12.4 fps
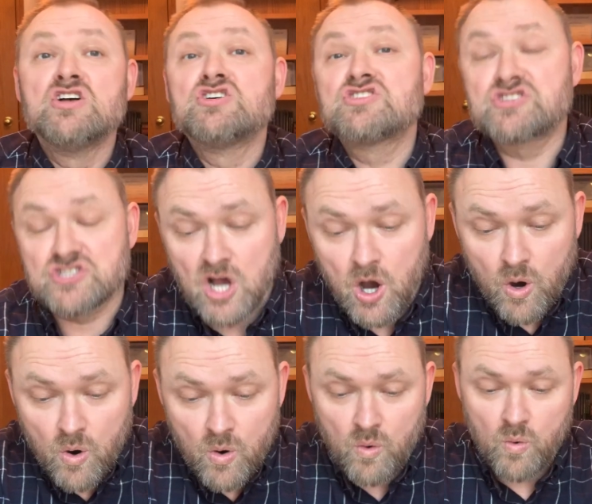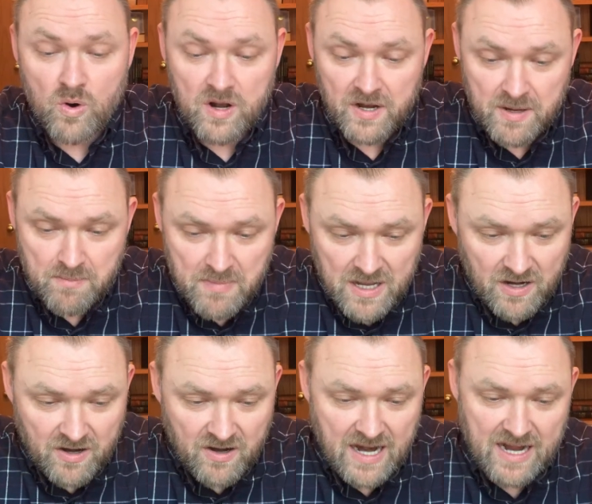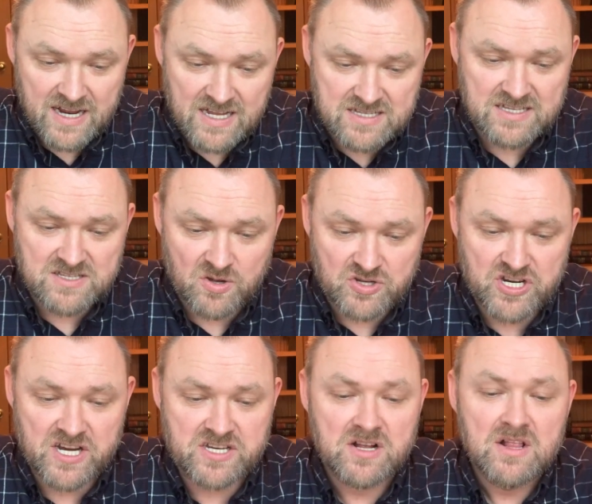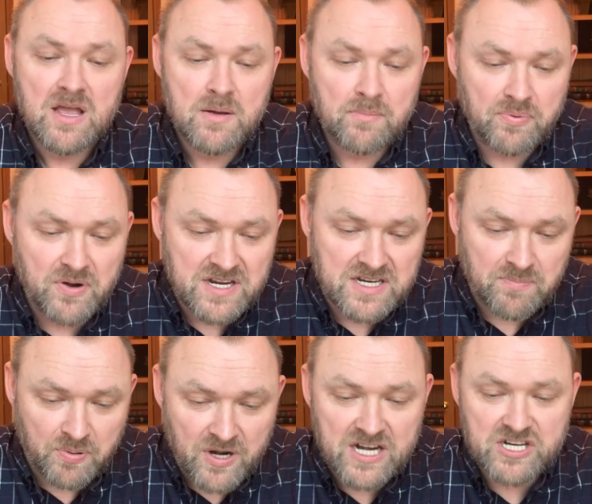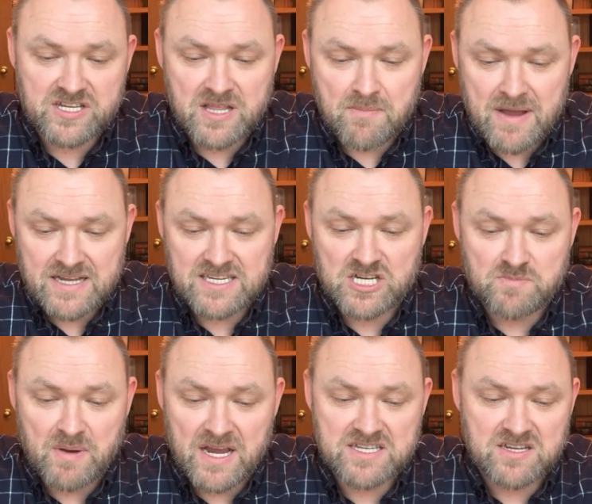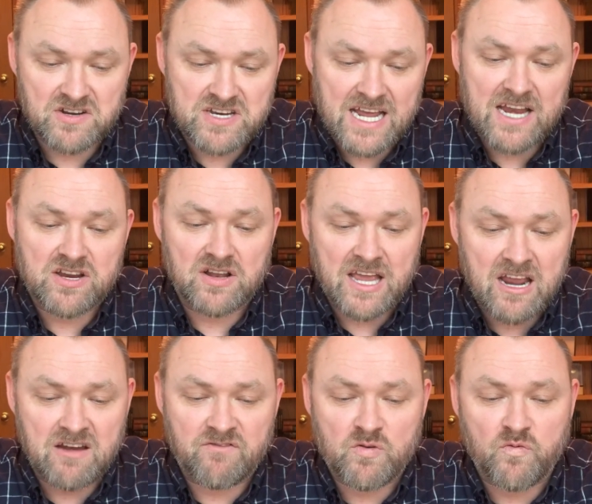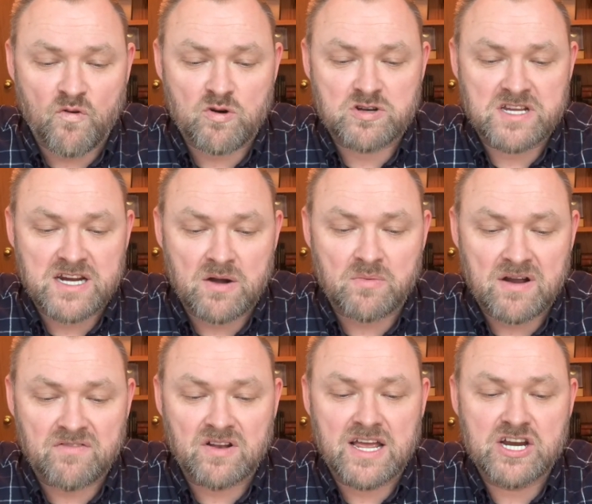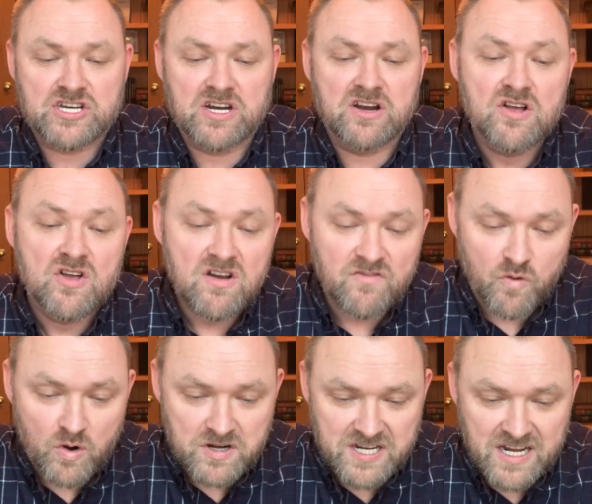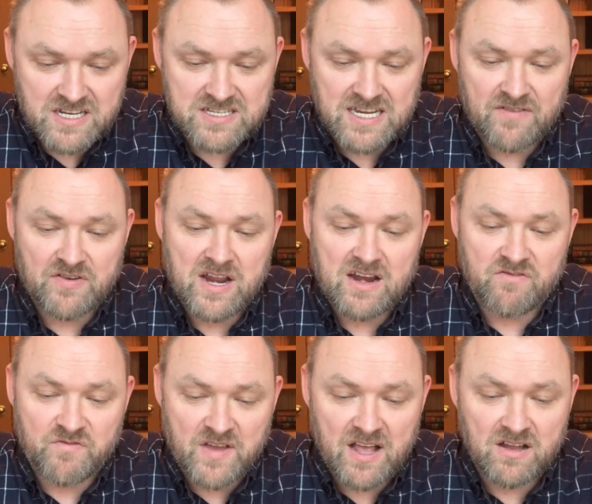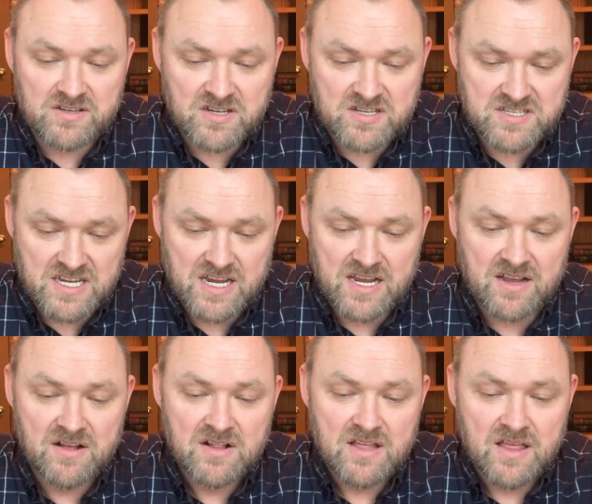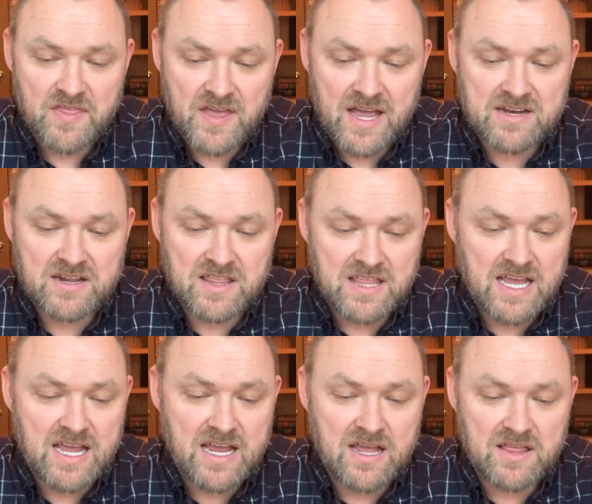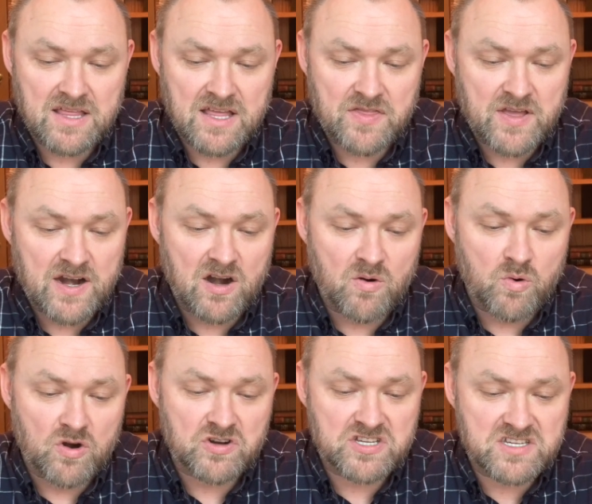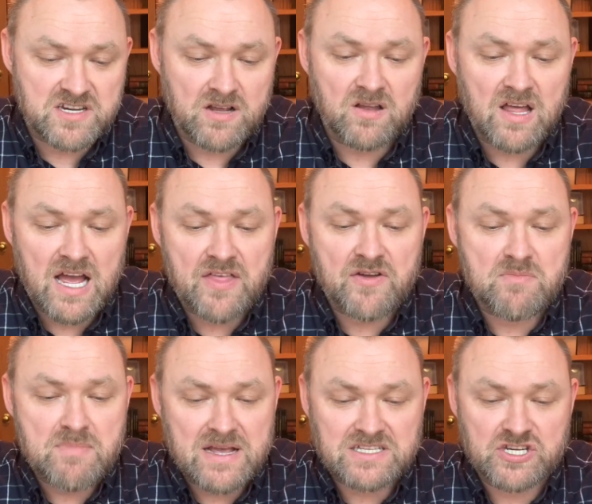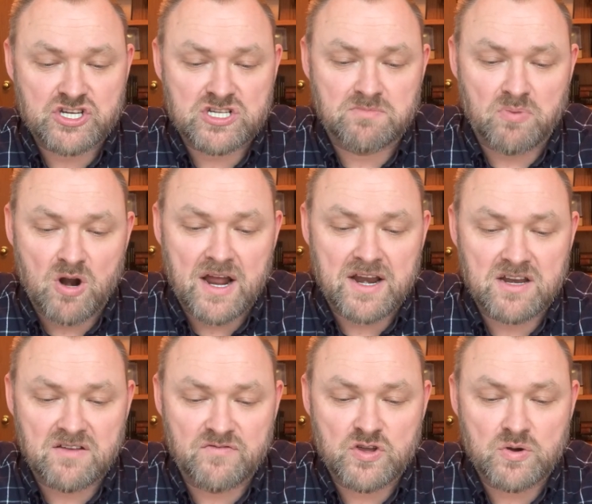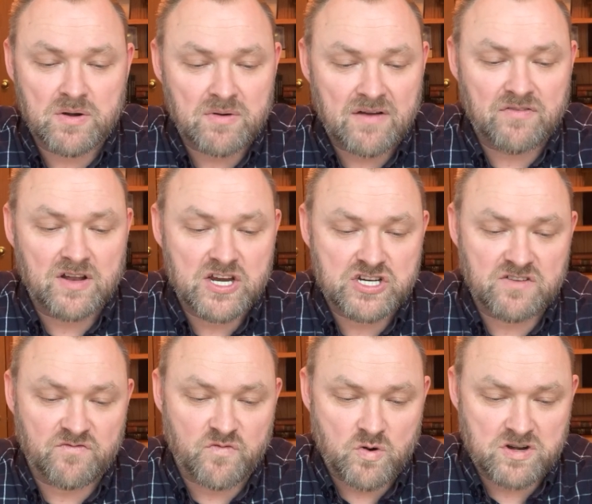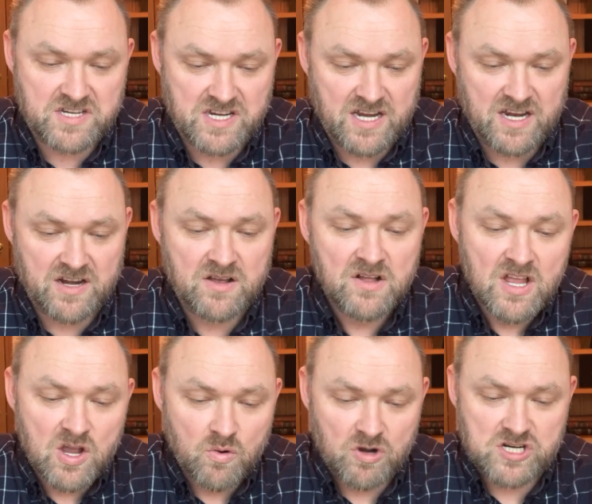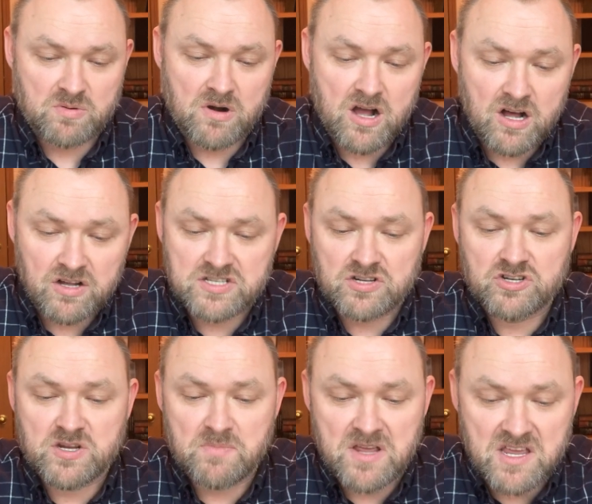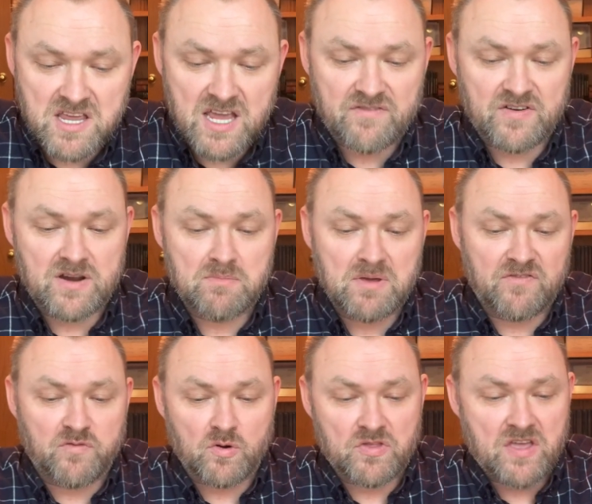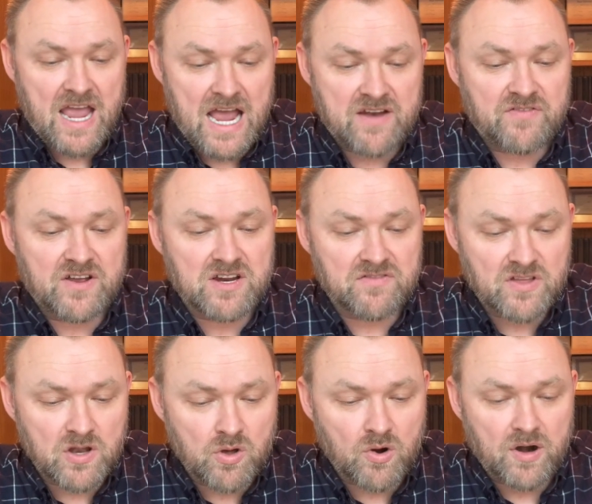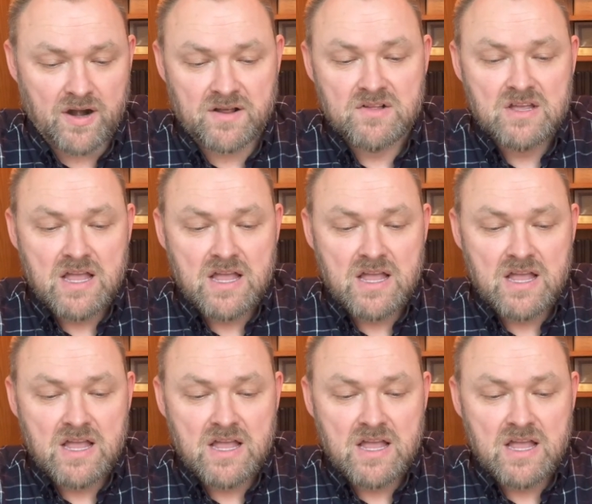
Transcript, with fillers: so William Miller and his associates pre preached the message based on Daniel 8 to 14 and Revelation 14 7 and failed to see that they that there were still other messages brought into view in Revelation 14 which were also to be given before the advent of the Lord